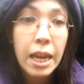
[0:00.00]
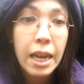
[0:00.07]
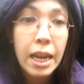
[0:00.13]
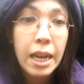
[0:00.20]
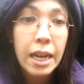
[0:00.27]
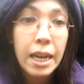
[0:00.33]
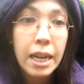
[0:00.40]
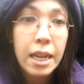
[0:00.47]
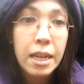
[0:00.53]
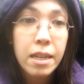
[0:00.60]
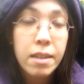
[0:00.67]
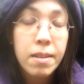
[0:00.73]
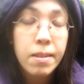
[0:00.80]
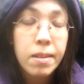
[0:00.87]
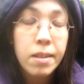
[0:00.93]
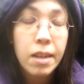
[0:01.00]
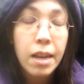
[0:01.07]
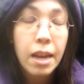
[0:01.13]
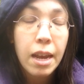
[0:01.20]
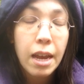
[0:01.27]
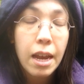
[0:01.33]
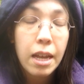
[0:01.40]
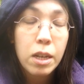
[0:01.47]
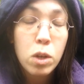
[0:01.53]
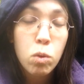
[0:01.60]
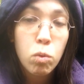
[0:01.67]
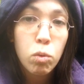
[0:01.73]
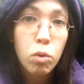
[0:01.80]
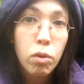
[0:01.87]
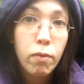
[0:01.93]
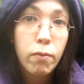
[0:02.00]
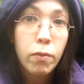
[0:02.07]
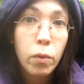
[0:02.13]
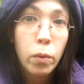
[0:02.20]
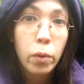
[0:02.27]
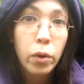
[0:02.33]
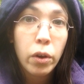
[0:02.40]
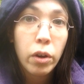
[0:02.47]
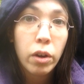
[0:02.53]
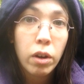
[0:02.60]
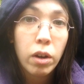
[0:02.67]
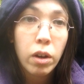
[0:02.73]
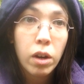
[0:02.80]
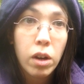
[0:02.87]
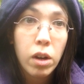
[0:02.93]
it is a tool for,